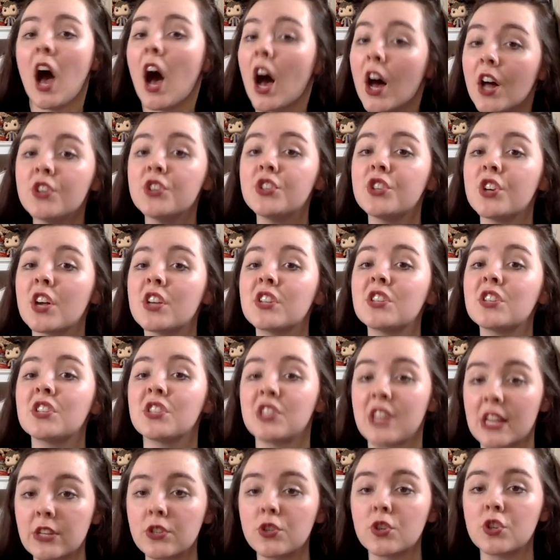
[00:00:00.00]

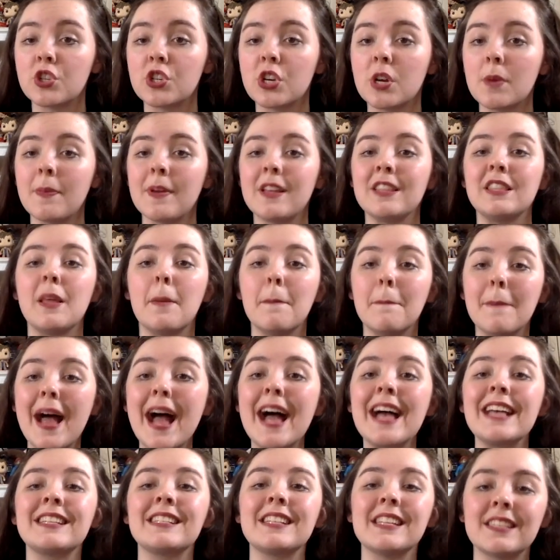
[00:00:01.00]
Unjust censorship and the
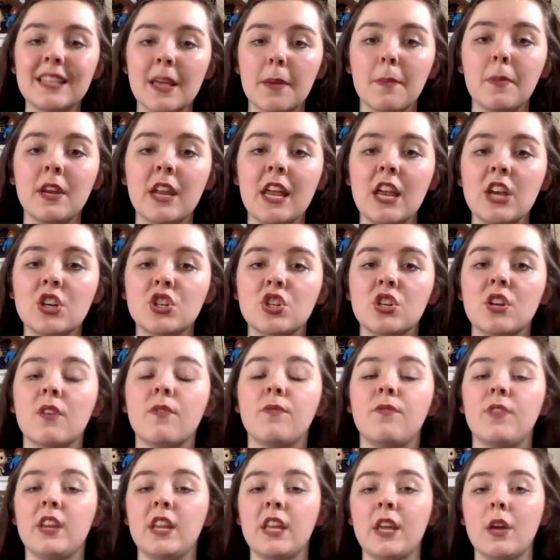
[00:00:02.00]
mass dissemination
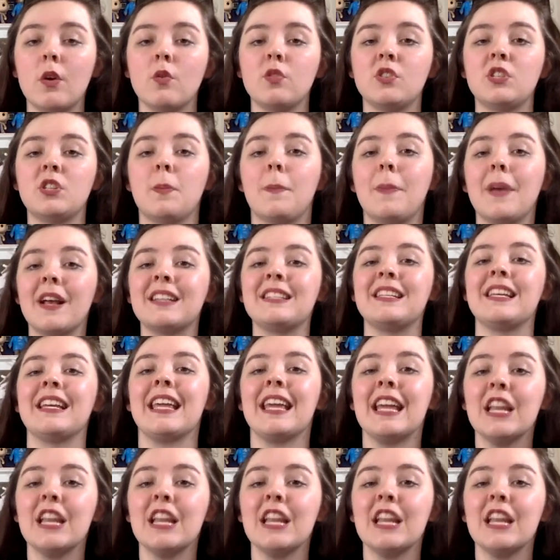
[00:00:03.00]
of videos depicting